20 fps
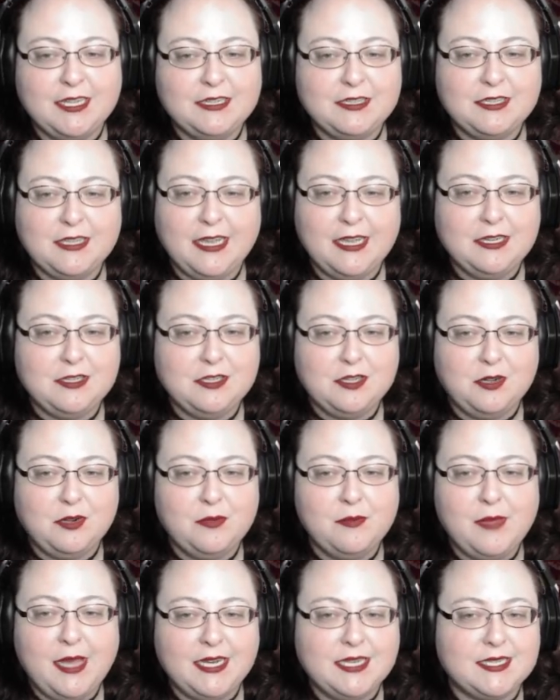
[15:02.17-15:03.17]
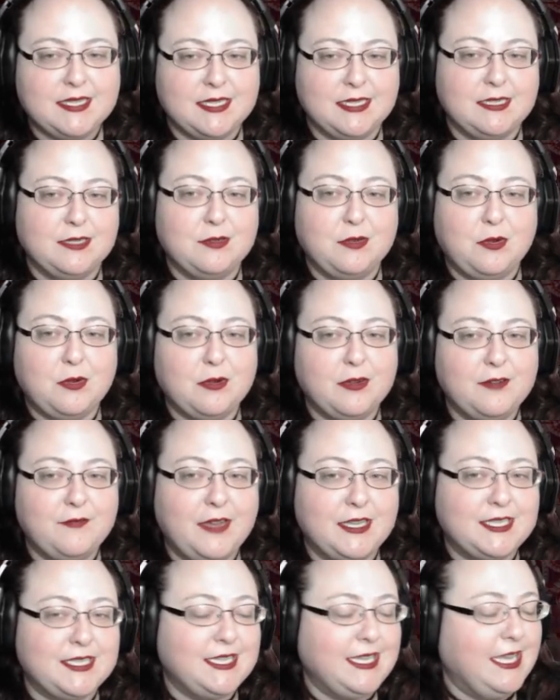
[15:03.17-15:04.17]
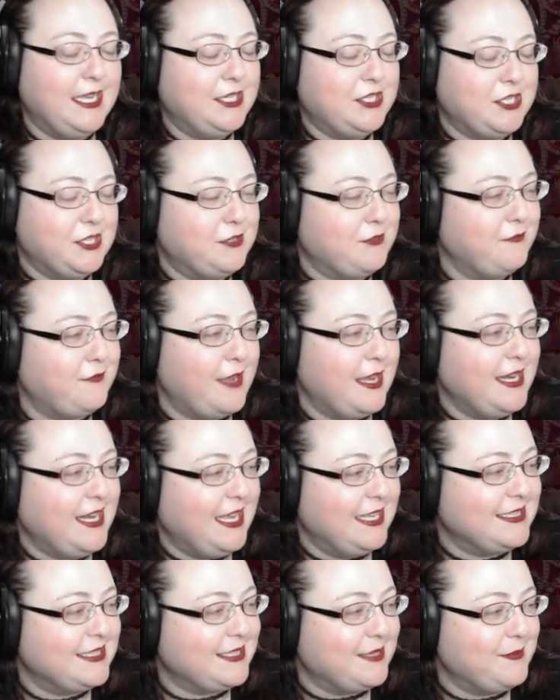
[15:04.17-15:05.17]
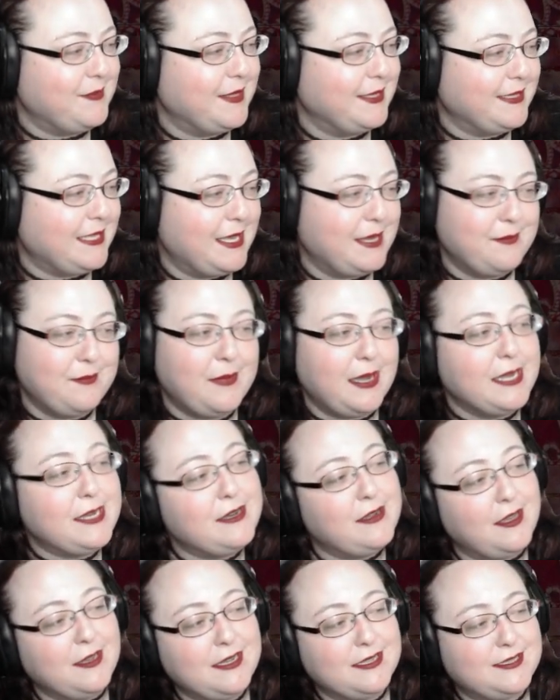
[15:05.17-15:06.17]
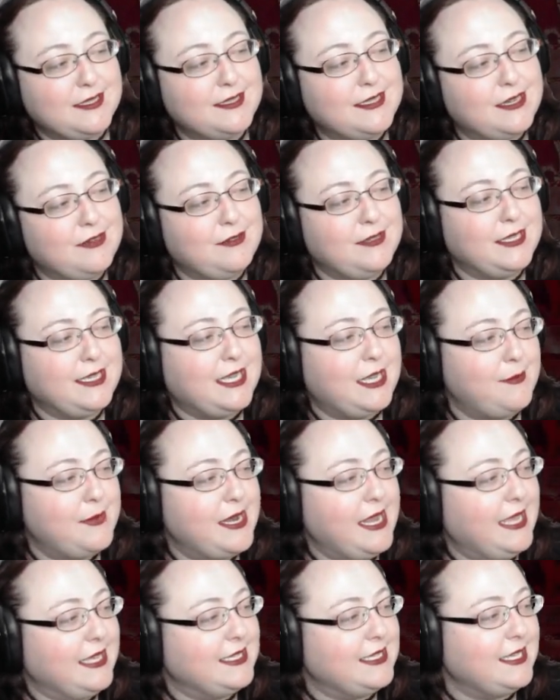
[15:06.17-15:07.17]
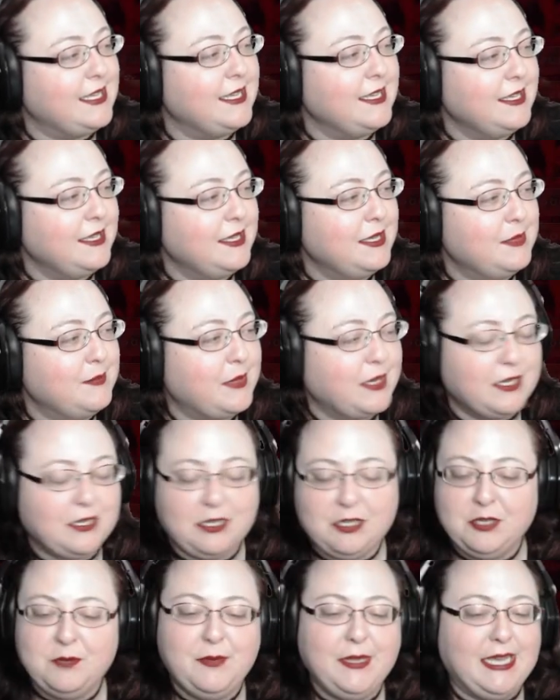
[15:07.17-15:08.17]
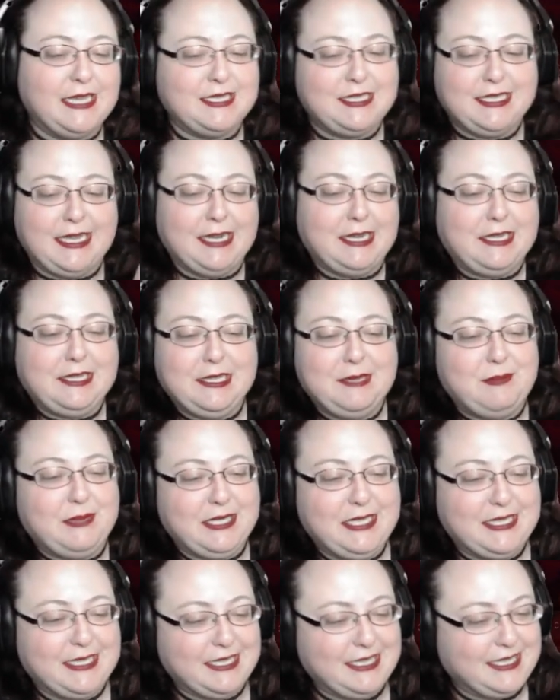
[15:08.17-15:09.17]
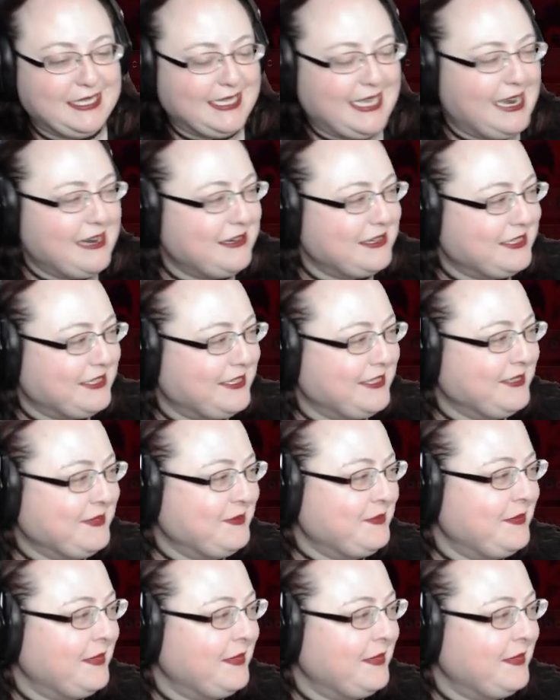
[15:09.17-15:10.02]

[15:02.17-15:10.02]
and go medicine or investigation or finance, something that might not necessarily come in handy, but could be aesthetically pleasing to the character.